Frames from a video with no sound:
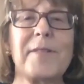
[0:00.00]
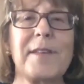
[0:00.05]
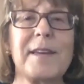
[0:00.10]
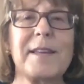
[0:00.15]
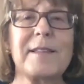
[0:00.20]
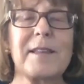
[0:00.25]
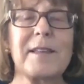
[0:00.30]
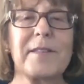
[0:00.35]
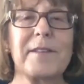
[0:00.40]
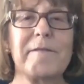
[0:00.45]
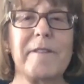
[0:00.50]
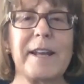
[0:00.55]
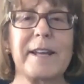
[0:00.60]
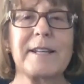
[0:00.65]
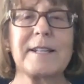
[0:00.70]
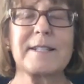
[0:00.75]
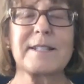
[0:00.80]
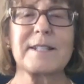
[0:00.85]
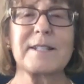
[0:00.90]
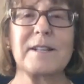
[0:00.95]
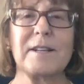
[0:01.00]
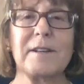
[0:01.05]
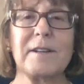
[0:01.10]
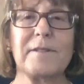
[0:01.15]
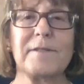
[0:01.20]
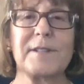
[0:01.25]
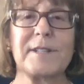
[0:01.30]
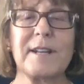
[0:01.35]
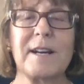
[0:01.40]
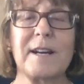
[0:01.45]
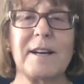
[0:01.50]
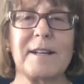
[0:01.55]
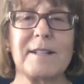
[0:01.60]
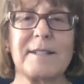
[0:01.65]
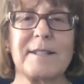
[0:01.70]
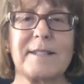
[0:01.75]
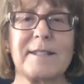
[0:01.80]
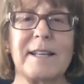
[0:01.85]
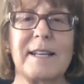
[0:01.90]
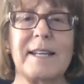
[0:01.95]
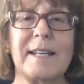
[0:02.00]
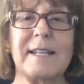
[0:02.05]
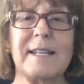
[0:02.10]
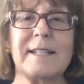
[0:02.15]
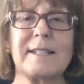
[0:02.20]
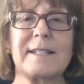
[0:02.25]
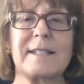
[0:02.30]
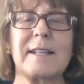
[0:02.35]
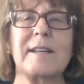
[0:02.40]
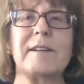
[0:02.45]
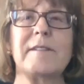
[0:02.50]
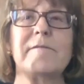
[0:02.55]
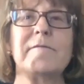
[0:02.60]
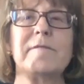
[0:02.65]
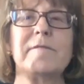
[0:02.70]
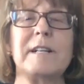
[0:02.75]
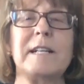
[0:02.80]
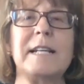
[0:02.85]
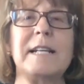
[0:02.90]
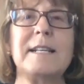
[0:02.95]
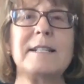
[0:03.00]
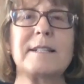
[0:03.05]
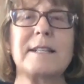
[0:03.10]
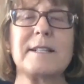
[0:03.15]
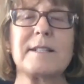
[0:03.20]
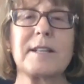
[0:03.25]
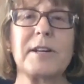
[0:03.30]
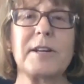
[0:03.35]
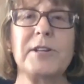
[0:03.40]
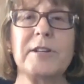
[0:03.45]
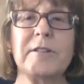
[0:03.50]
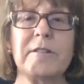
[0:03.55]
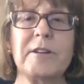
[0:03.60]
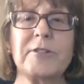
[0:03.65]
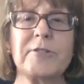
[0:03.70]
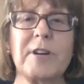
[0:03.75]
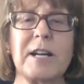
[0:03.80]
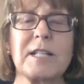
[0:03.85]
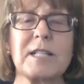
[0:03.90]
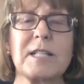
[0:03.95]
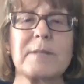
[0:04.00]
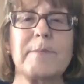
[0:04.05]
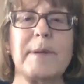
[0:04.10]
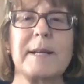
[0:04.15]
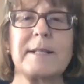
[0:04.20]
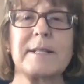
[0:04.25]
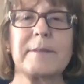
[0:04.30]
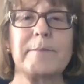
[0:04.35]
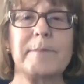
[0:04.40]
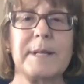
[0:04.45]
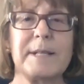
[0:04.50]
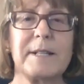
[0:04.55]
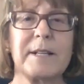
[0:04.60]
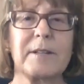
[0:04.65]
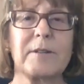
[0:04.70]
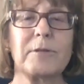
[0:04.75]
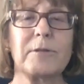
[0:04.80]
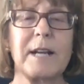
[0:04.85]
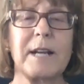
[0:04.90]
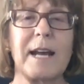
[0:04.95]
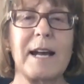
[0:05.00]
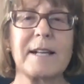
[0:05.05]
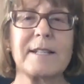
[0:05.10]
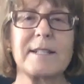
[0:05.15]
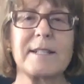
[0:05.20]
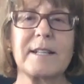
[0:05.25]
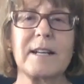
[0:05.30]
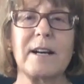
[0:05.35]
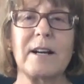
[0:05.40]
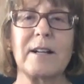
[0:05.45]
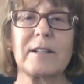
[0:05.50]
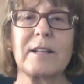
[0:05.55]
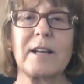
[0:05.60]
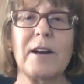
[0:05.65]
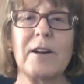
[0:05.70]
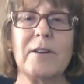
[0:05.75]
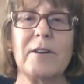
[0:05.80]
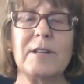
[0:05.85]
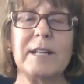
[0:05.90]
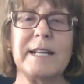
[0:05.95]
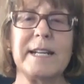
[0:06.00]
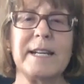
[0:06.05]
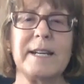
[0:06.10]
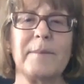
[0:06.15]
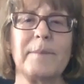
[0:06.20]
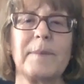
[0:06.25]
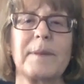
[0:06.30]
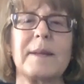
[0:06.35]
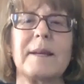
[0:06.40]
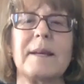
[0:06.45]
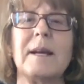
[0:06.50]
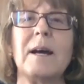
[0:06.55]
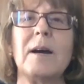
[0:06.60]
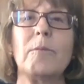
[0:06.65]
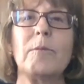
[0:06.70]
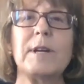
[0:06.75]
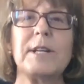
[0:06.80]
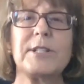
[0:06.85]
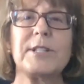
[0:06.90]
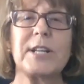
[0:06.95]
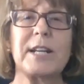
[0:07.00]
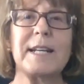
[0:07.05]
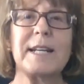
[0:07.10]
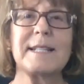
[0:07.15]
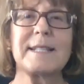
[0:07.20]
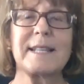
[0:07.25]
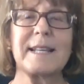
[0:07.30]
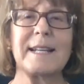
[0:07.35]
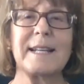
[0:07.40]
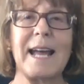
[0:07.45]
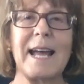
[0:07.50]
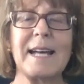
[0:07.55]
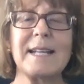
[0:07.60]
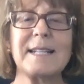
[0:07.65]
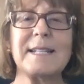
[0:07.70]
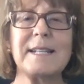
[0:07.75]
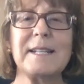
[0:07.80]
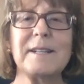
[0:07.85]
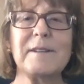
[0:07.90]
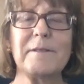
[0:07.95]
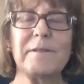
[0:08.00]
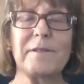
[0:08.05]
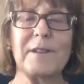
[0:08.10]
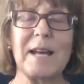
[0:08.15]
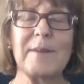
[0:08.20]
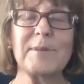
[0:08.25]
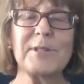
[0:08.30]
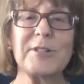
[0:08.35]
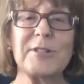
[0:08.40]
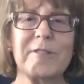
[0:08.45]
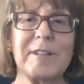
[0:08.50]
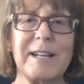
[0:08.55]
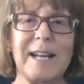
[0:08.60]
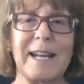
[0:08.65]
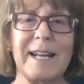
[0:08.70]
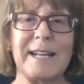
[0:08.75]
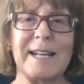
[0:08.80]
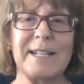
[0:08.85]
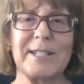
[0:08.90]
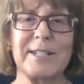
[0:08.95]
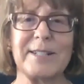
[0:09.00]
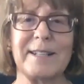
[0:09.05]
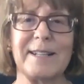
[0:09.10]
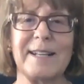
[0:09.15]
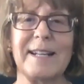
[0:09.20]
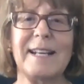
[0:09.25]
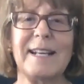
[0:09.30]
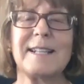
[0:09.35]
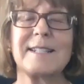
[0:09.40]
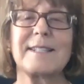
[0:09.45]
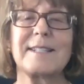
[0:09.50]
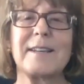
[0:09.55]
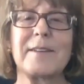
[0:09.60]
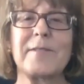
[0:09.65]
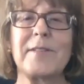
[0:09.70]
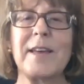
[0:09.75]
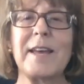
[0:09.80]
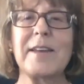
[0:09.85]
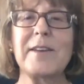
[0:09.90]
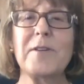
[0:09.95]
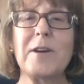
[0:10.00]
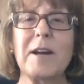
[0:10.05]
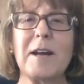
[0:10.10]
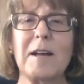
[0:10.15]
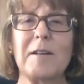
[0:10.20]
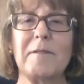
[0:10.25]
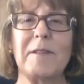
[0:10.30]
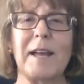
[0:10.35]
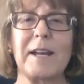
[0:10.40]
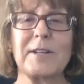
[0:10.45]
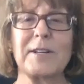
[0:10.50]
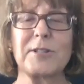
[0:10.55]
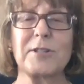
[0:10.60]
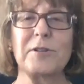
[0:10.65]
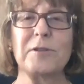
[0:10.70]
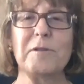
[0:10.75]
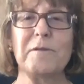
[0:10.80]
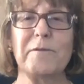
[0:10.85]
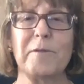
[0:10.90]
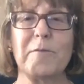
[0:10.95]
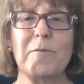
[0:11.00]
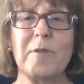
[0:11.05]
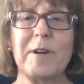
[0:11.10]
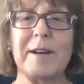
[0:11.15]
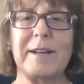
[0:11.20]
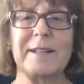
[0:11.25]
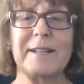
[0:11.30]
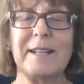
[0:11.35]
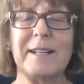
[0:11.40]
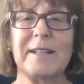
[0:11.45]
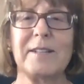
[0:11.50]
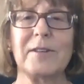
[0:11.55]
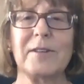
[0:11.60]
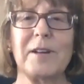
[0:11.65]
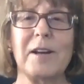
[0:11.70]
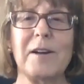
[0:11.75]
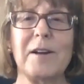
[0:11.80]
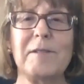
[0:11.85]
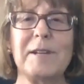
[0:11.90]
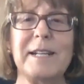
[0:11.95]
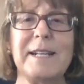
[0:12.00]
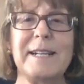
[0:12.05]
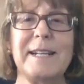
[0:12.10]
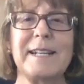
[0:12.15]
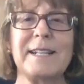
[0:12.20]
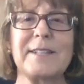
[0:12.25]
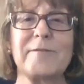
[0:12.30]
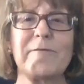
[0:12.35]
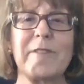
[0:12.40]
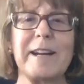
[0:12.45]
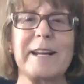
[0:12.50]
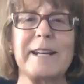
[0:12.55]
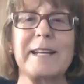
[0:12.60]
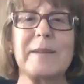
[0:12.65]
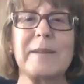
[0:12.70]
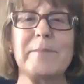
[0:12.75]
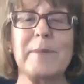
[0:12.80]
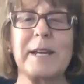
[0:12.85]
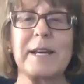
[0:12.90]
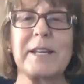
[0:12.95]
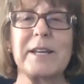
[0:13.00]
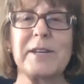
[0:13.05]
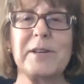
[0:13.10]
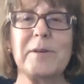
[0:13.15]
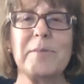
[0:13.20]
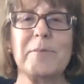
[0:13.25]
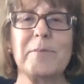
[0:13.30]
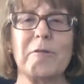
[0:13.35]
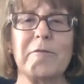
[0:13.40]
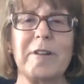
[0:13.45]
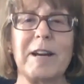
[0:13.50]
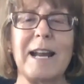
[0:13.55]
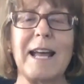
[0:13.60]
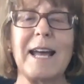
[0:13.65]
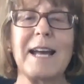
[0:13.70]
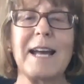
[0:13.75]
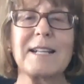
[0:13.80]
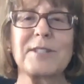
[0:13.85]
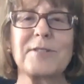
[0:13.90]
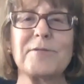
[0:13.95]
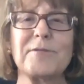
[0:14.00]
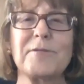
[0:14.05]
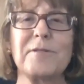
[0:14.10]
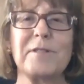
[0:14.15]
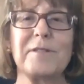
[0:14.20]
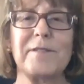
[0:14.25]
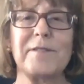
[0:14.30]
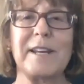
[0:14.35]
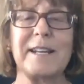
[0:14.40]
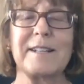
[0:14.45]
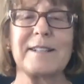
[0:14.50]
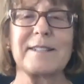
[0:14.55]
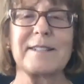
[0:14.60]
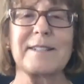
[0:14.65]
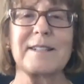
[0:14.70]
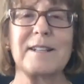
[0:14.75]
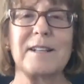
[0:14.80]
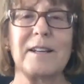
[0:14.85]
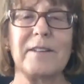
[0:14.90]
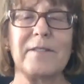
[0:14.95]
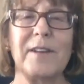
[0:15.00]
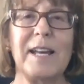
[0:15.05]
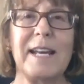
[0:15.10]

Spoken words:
that the vagus nerve does is it releases a neurotransmitter called acetylcholine, which is an anti-inflammatory agent. So there you have like 2 for 1. Not only is Reiki making you more relaxed through the vagus nerve,